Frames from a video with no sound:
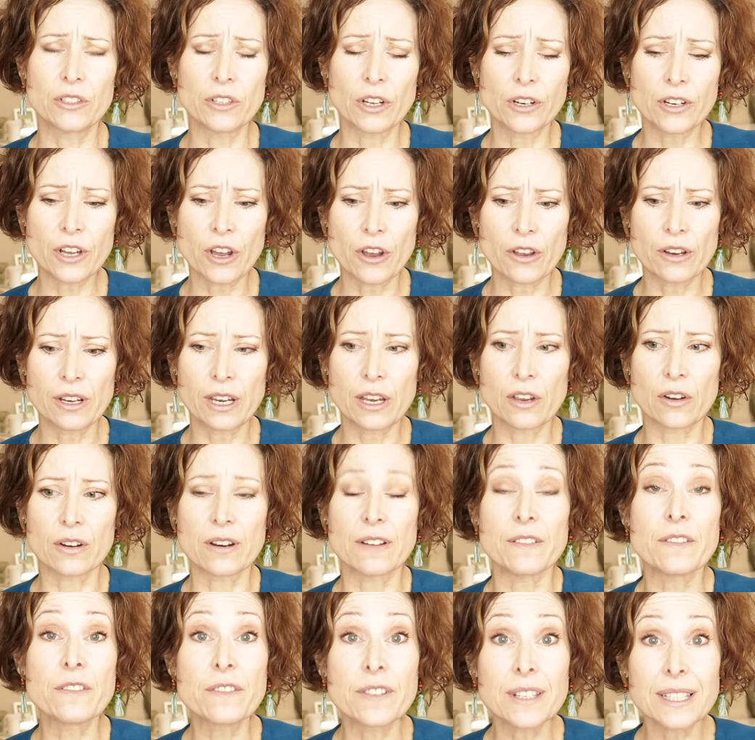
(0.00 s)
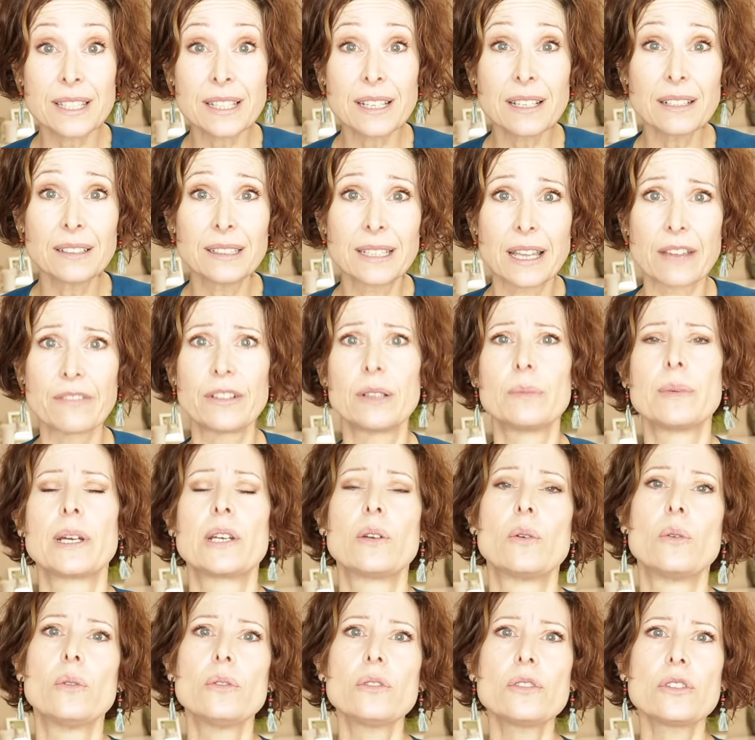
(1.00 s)
not only on a physical level,
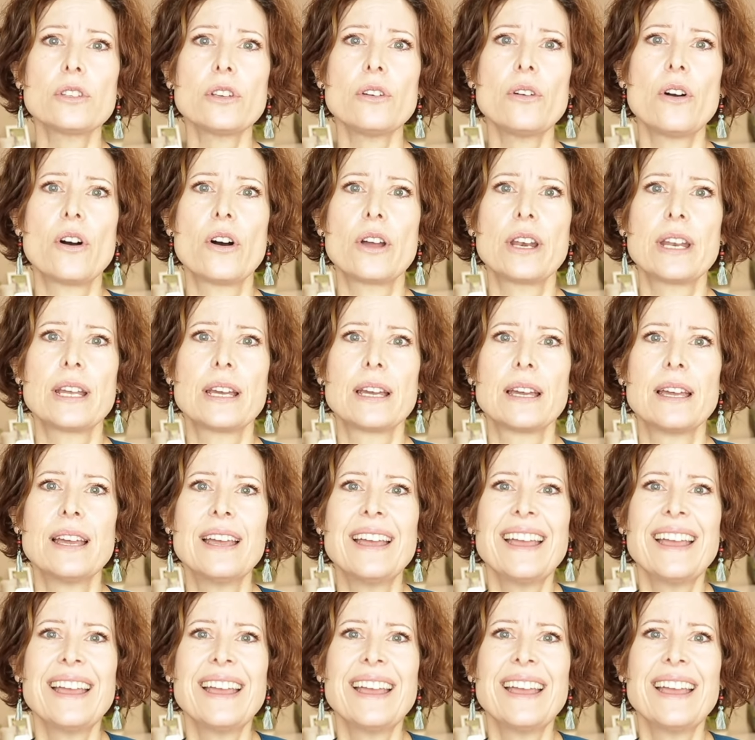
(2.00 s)
but also on an